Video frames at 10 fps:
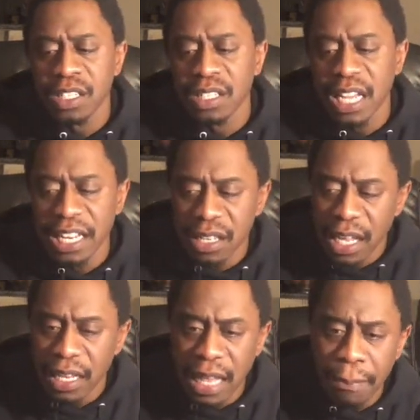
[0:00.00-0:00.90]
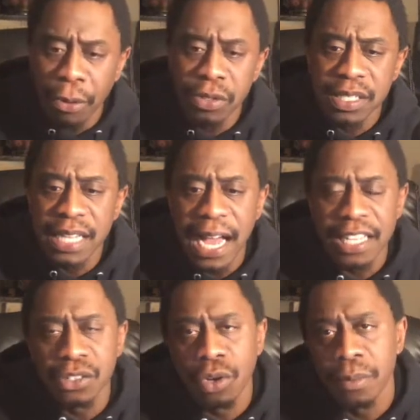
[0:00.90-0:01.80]
in that person's eyes, in
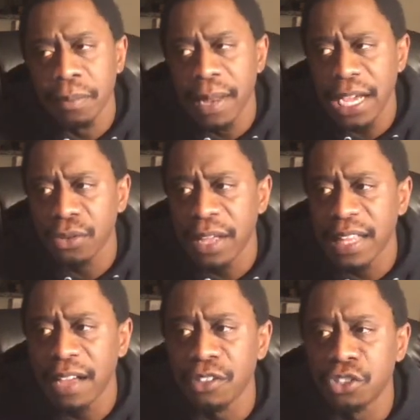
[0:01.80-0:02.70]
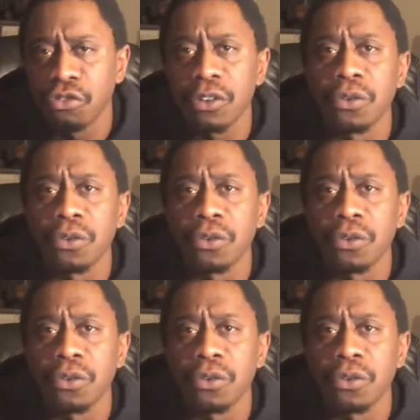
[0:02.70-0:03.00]
order to be black, you have to have a struggle.